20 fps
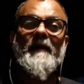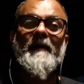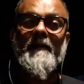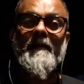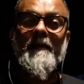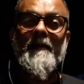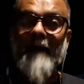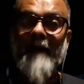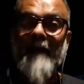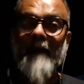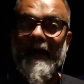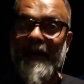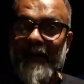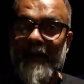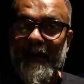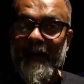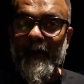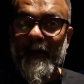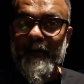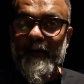my
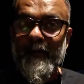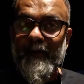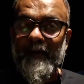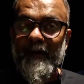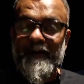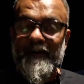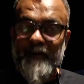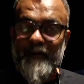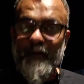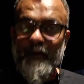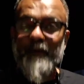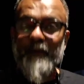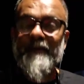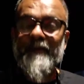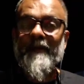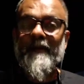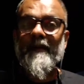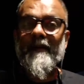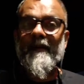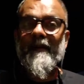hero, Chotu
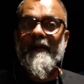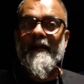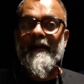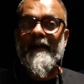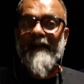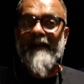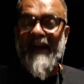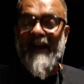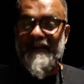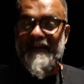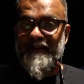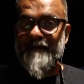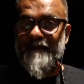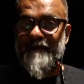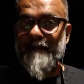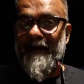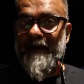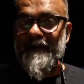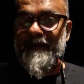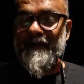sir, Air Chief
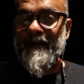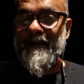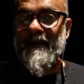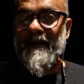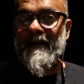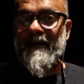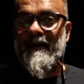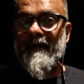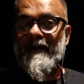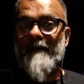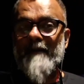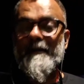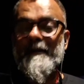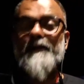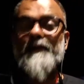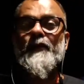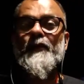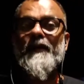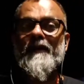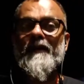Marshal
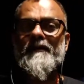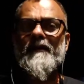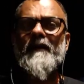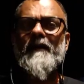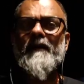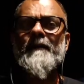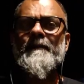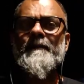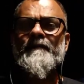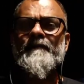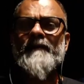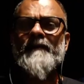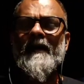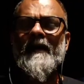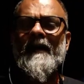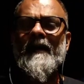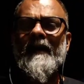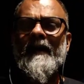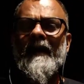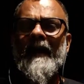Baduria sir.
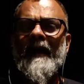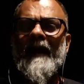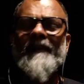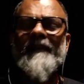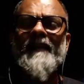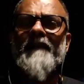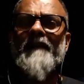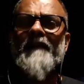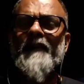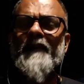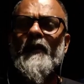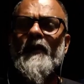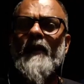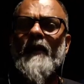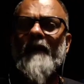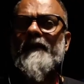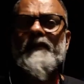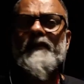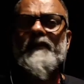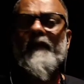And there are a few
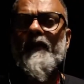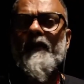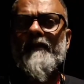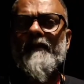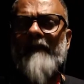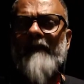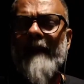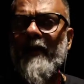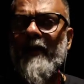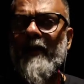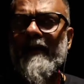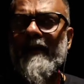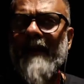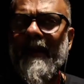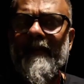others. Of course, I'm not taking